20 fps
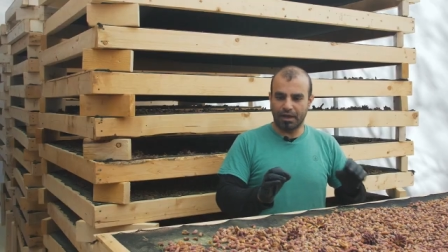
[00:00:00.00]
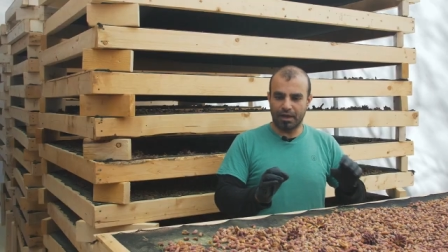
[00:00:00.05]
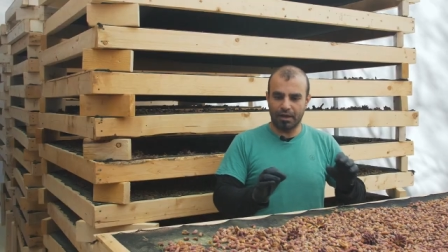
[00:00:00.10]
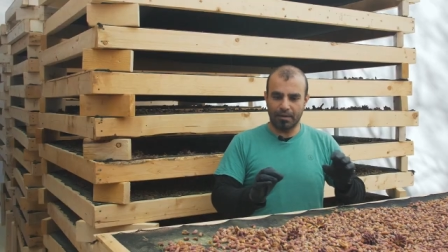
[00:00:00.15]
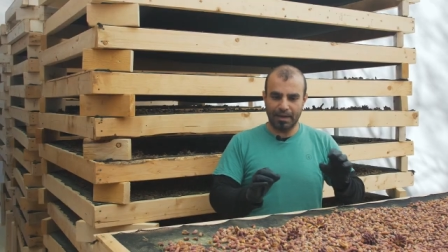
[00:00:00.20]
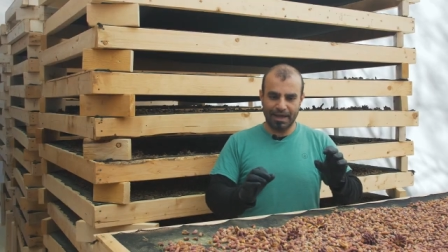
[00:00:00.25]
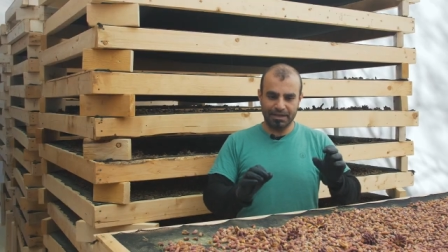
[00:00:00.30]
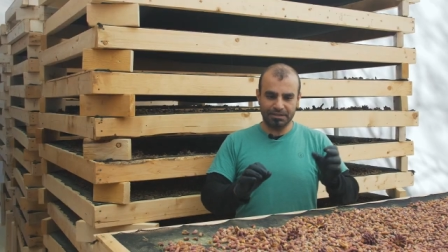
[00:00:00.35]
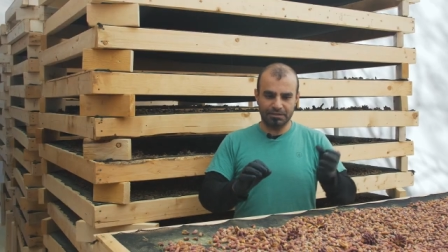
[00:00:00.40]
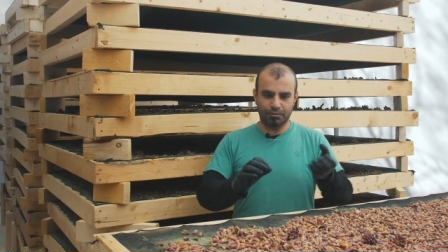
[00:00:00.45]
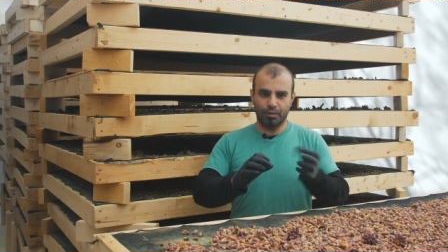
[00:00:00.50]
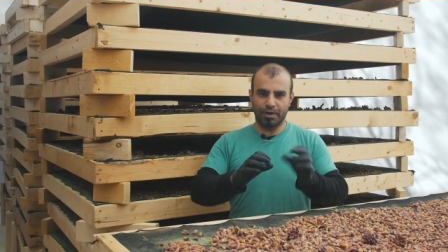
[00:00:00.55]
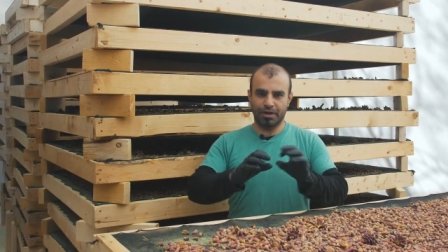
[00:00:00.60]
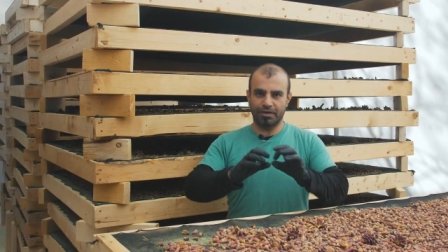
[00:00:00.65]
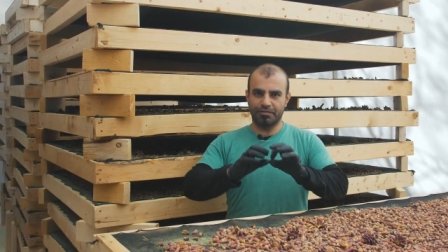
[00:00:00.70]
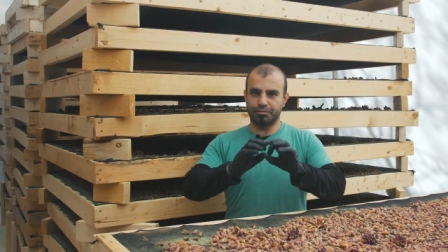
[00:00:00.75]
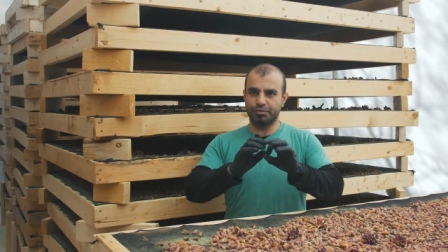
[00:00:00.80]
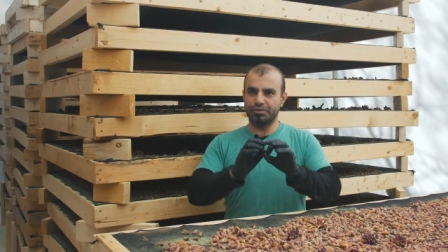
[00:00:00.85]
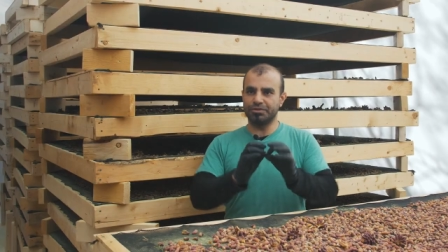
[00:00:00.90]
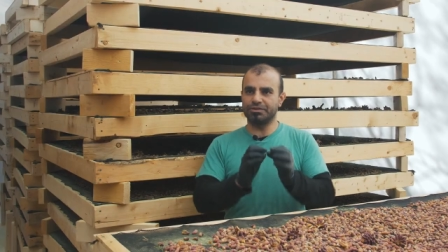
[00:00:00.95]
uh, has a way
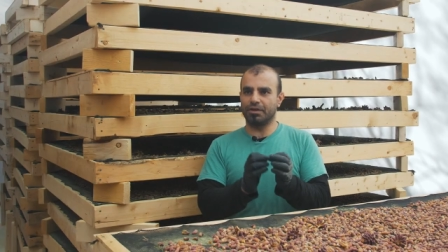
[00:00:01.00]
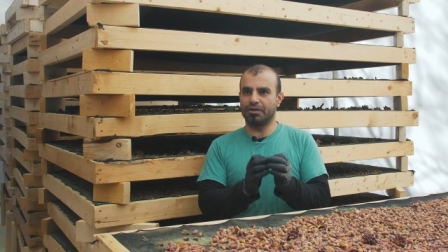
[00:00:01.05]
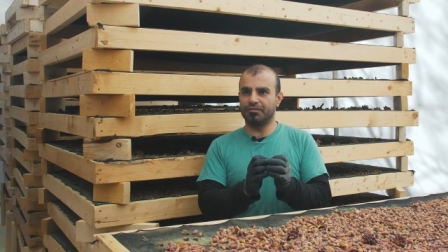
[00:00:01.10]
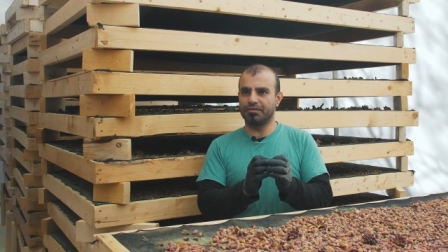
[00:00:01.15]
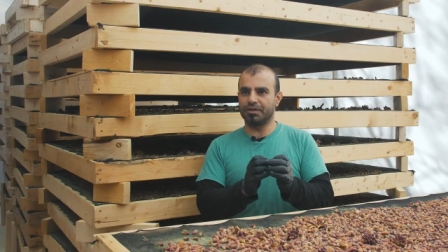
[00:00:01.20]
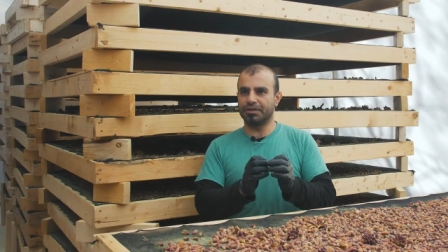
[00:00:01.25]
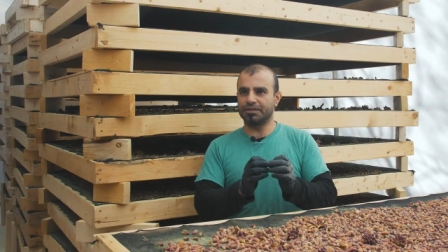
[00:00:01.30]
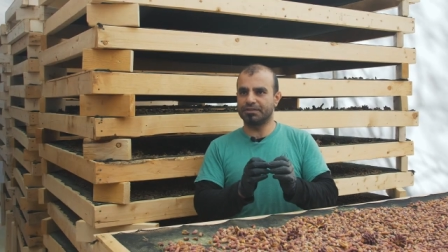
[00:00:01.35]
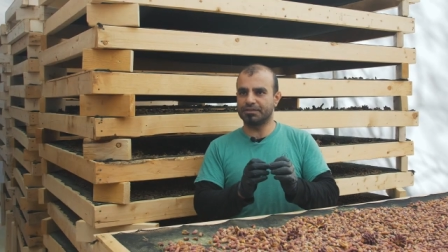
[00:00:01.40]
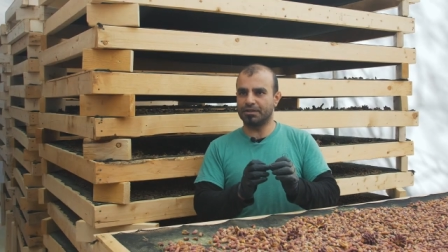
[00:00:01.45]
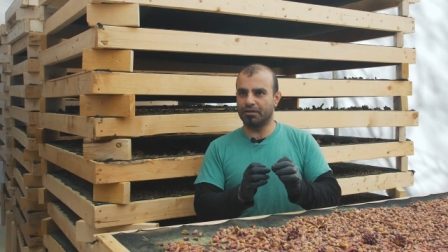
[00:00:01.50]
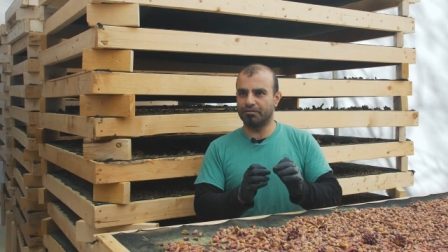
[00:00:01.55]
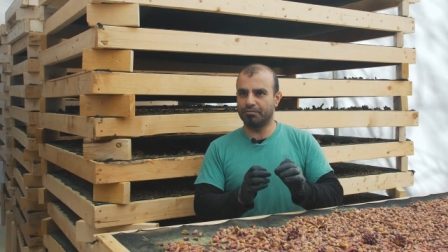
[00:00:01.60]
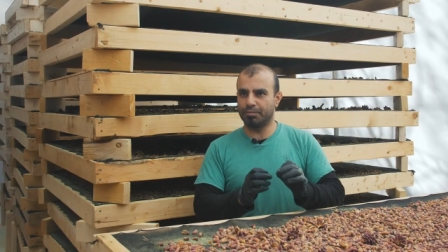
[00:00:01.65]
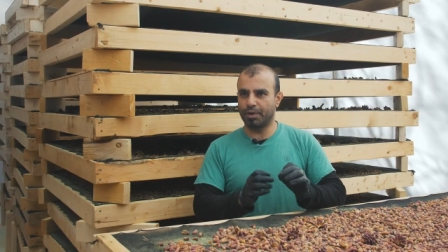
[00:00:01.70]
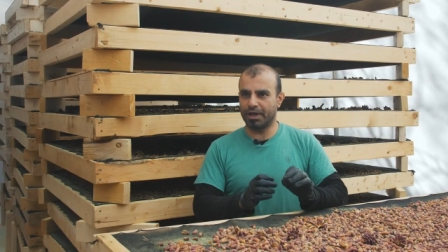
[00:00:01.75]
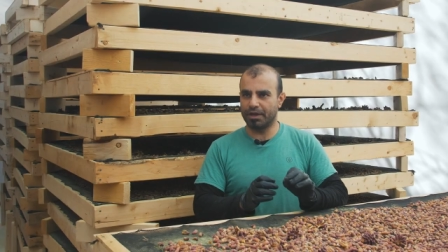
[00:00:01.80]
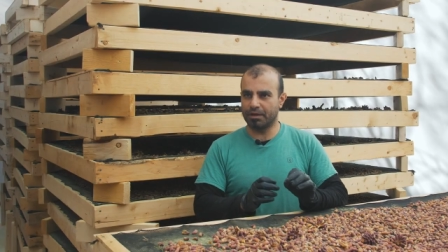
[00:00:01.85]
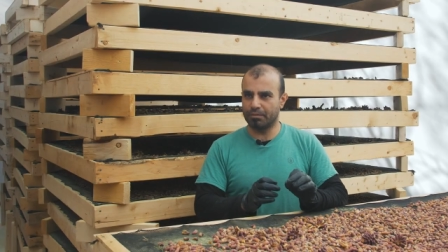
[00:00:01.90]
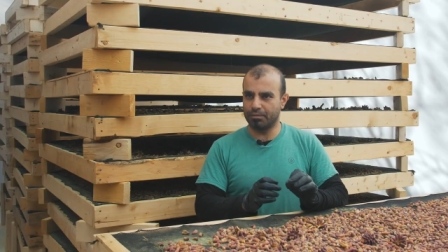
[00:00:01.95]
of preserving
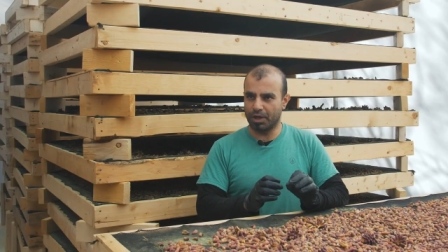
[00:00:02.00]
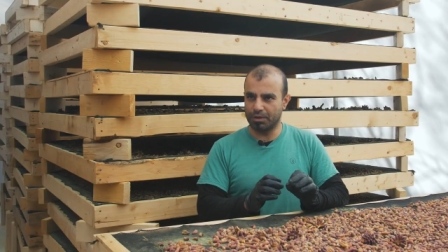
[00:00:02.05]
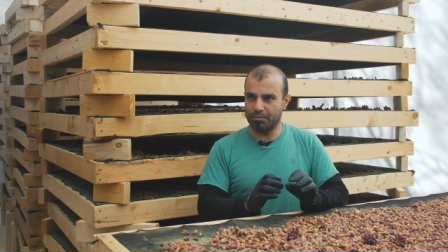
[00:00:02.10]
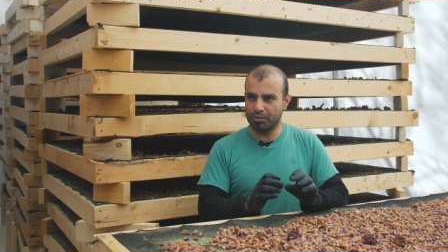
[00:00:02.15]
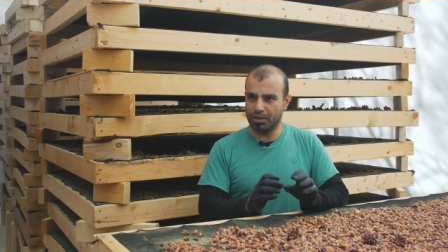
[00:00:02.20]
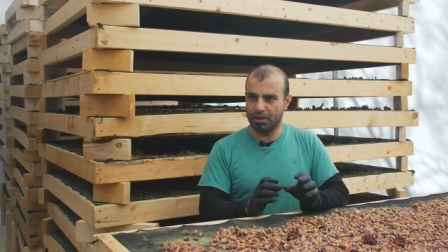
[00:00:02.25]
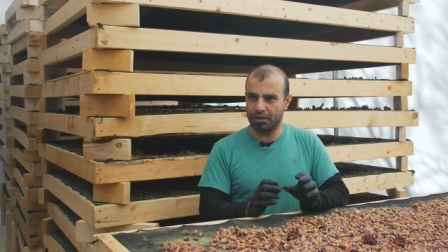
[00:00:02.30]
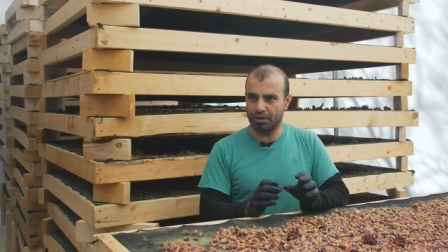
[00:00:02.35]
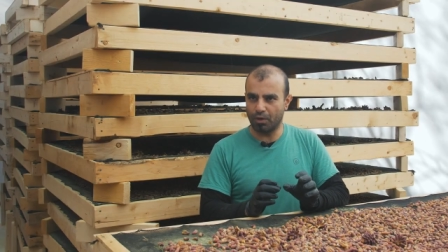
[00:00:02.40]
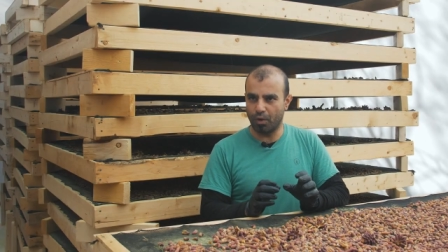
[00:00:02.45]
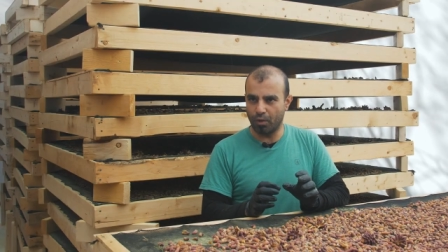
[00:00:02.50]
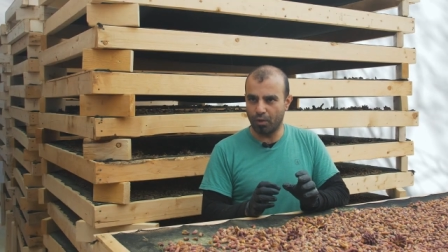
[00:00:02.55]
itself by, by being